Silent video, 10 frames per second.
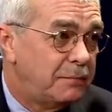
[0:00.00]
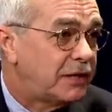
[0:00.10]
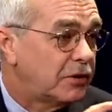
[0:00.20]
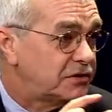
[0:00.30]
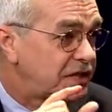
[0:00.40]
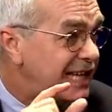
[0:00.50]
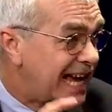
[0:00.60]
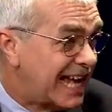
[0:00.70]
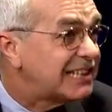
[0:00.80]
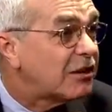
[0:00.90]
Because he
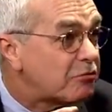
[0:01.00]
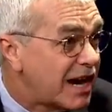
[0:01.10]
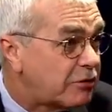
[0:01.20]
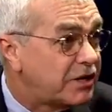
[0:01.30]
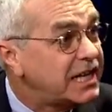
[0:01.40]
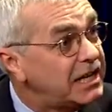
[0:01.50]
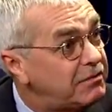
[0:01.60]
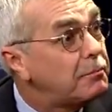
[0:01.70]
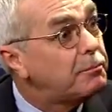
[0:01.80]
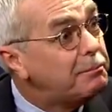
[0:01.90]
had the record. He
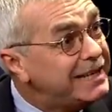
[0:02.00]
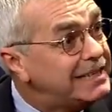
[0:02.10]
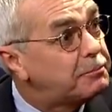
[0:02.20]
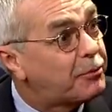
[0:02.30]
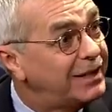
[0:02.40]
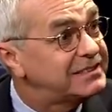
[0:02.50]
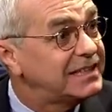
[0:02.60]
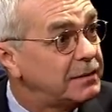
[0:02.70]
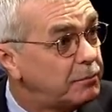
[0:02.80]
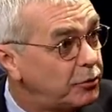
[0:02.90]
even beat
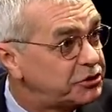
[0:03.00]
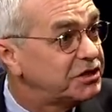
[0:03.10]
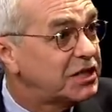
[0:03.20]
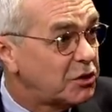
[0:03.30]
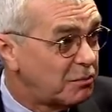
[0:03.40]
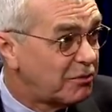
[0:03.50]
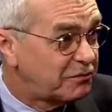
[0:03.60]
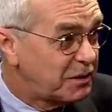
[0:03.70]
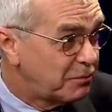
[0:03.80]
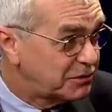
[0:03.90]
President Bush in the number of
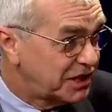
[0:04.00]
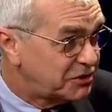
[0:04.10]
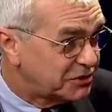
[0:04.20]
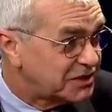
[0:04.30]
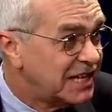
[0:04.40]
deportations.